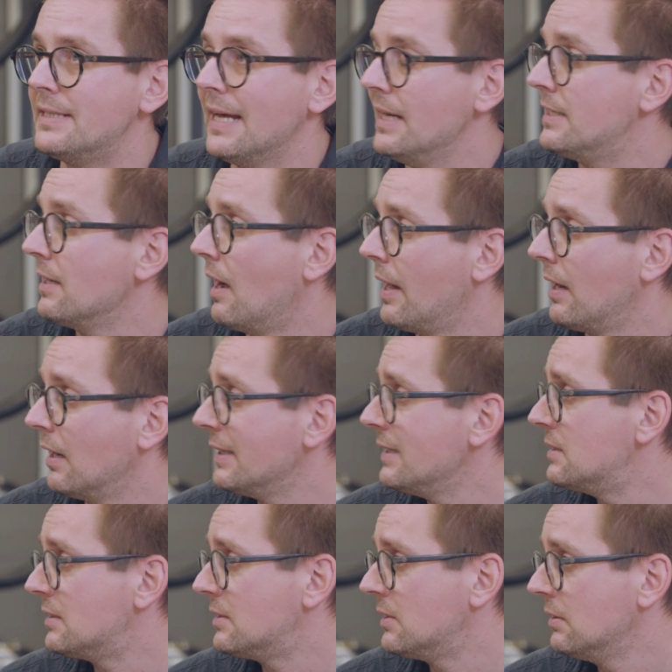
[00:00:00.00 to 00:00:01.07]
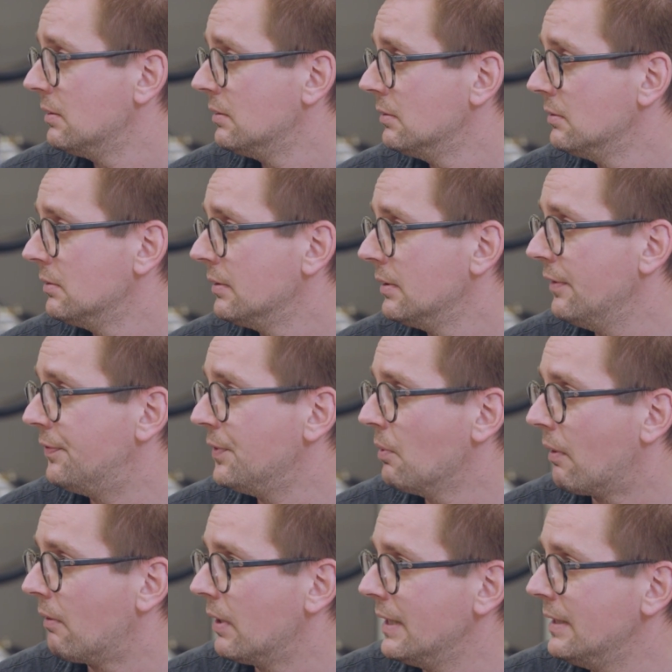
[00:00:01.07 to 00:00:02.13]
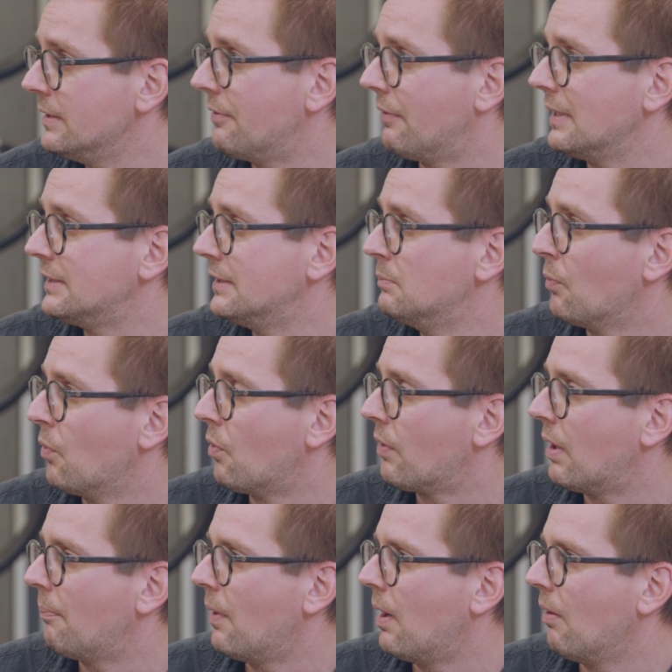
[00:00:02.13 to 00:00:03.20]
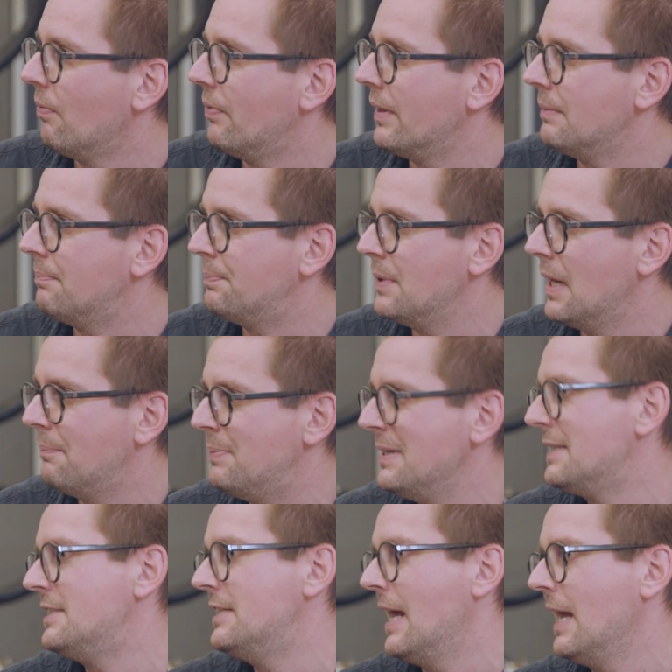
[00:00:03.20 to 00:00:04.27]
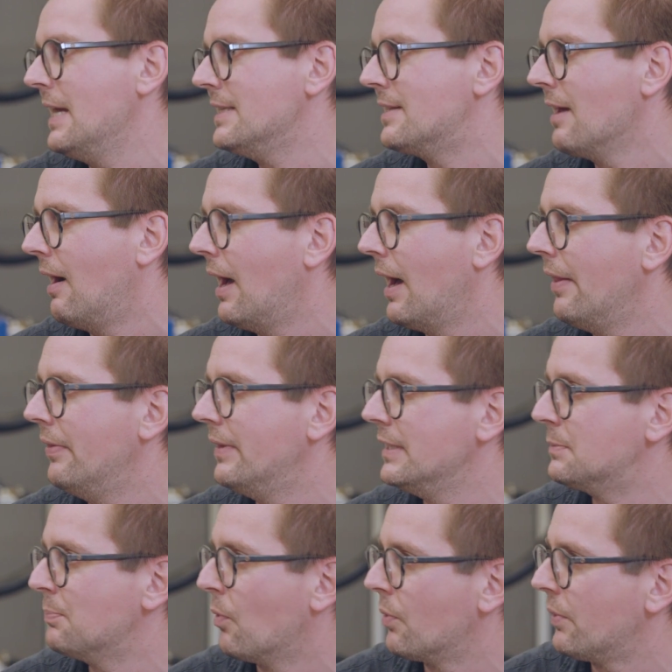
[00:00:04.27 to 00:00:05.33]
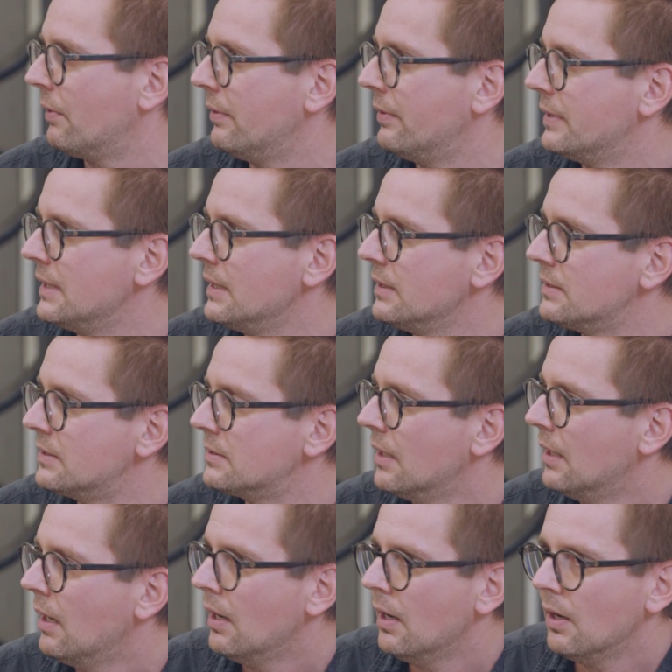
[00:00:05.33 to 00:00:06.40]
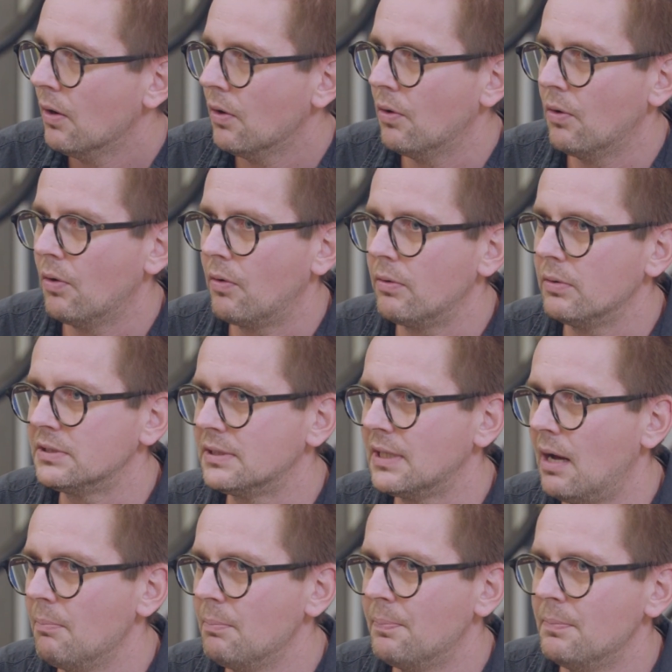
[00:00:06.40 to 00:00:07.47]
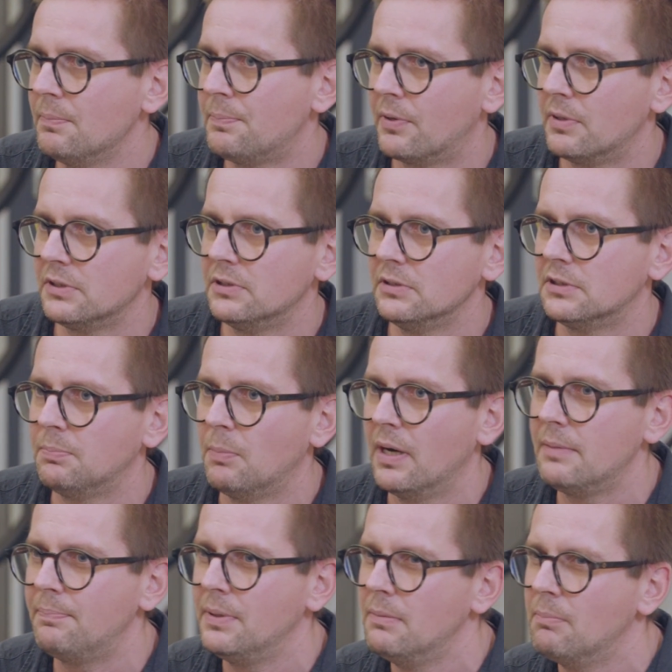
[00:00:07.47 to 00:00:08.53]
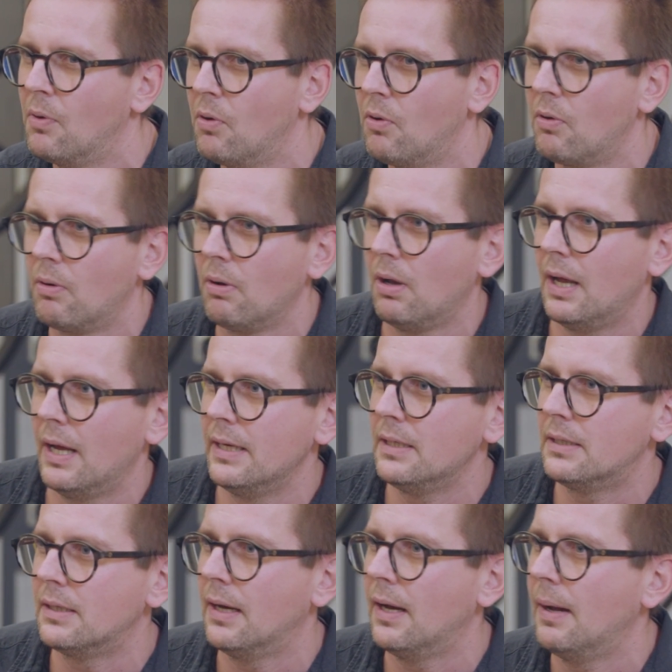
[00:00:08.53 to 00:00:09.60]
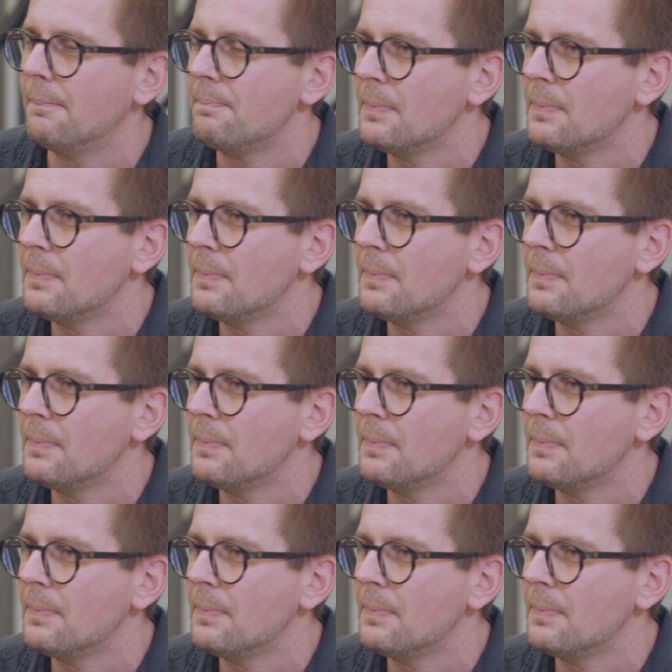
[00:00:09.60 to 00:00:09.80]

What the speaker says: data analyst mm-hmm. if you are interested more about the big data and these modern things. Or some persons might be more like